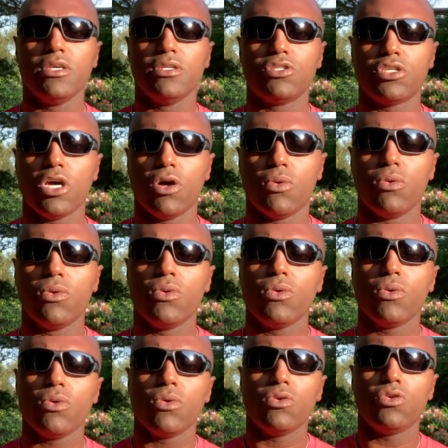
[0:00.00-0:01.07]
So
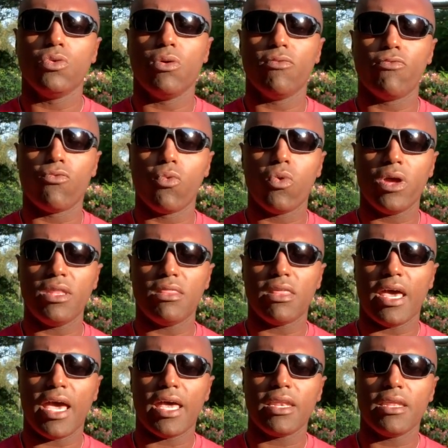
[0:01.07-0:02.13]
to avoid
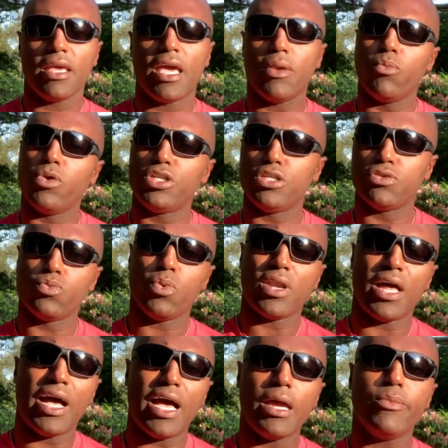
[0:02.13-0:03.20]
that, and which is what
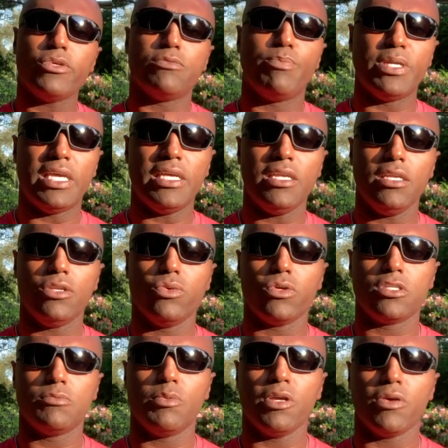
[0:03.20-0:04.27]
I was beginning to
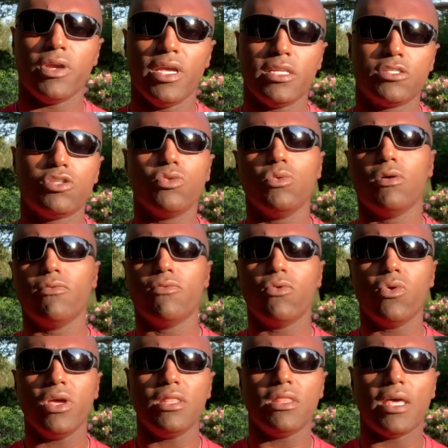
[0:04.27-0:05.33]
experience, to
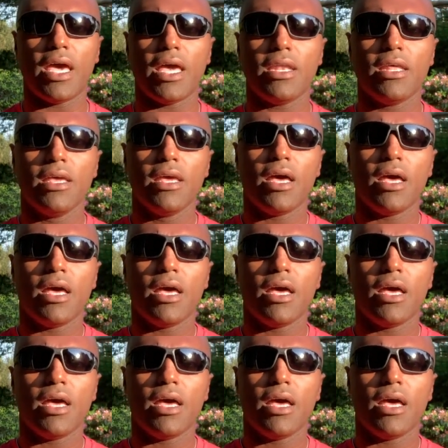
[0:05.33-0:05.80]
avoid that,